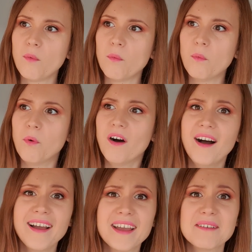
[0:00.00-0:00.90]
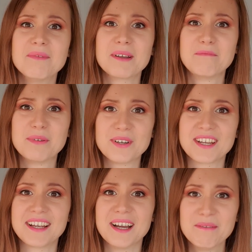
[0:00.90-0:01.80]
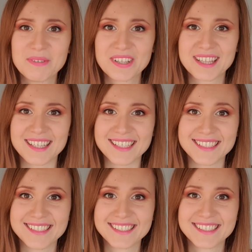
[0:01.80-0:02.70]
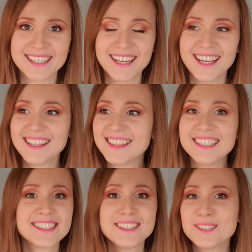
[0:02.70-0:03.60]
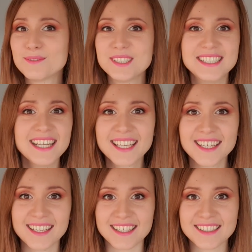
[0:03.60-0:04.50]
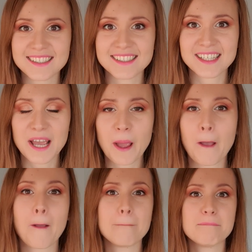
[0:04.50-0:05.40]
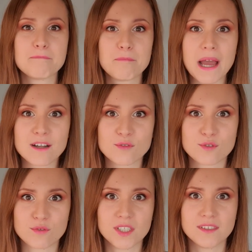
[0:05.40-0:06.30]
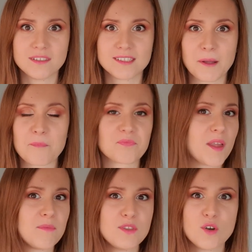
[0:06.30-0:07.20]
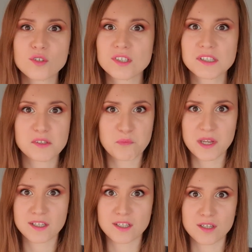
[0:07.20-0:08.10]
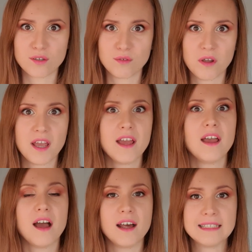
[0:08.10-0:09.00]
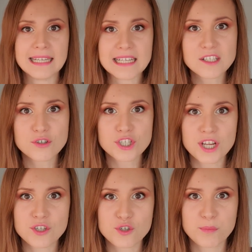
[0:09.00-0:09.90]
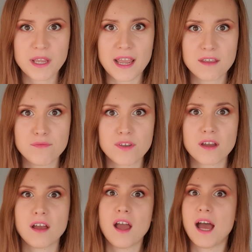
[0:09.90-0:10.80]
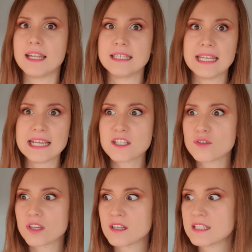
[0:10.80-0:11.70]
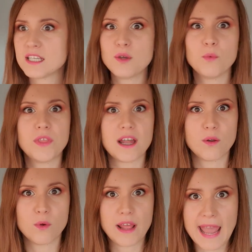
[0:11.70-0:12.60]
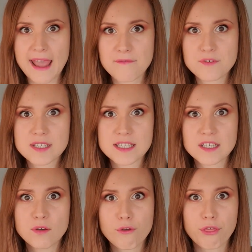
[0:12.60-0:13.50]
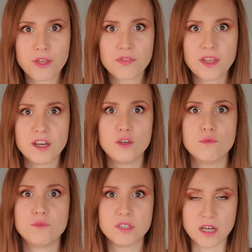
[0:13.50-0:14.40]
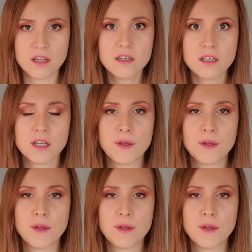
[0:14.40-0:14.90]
why am I putting up with this? This is ridiculous. Boundaries. Not gonna speak to you unless you change your behavior, unless you can see that every single thing that you've done